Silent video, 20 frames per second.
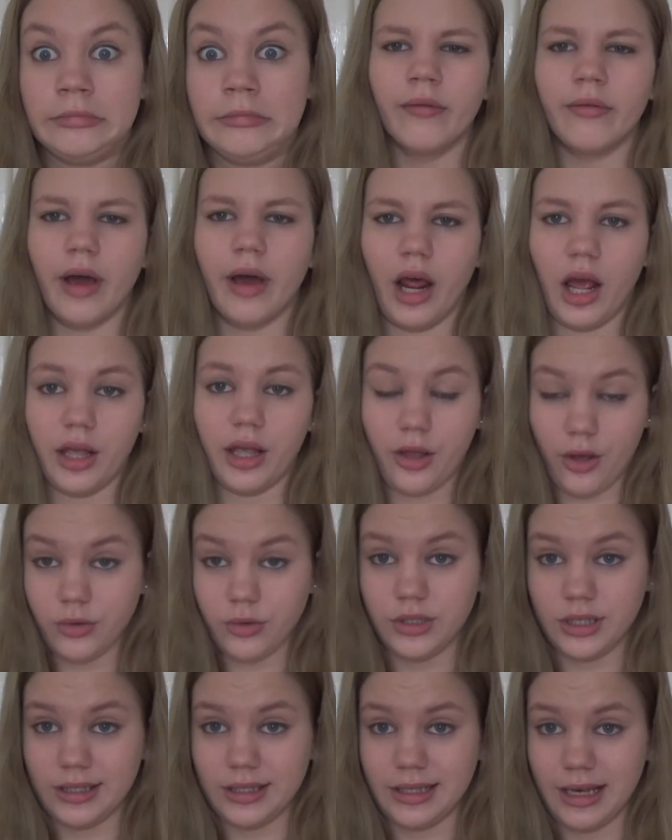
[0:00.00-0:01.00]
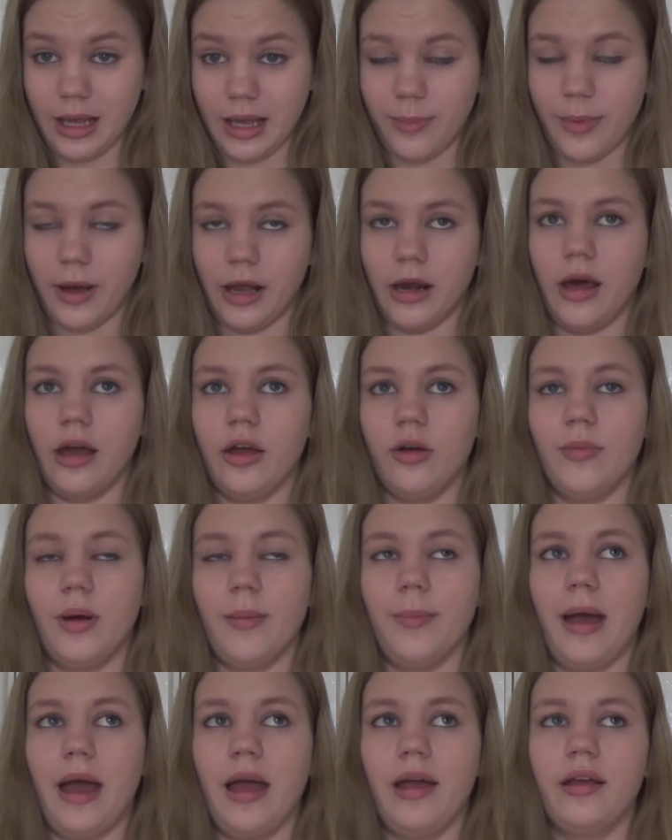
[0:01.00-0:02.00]
When I go to sleep, I lie on my
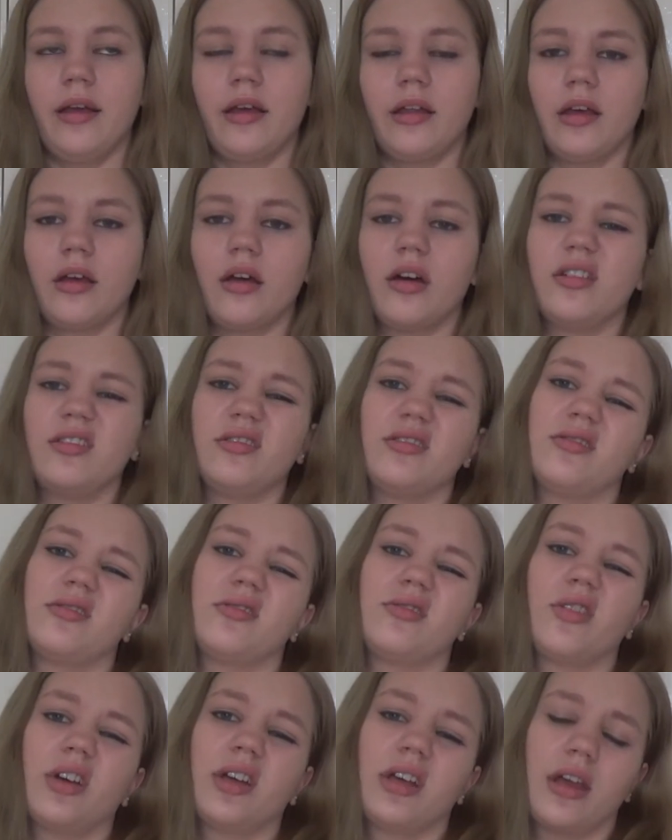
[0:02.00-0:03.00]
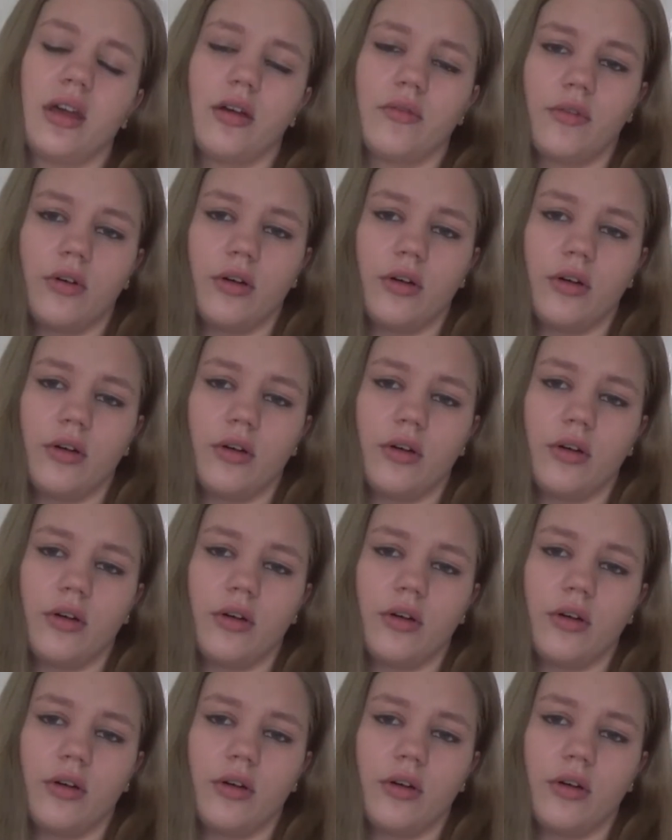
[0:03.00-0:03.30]
back and I kind of just try and get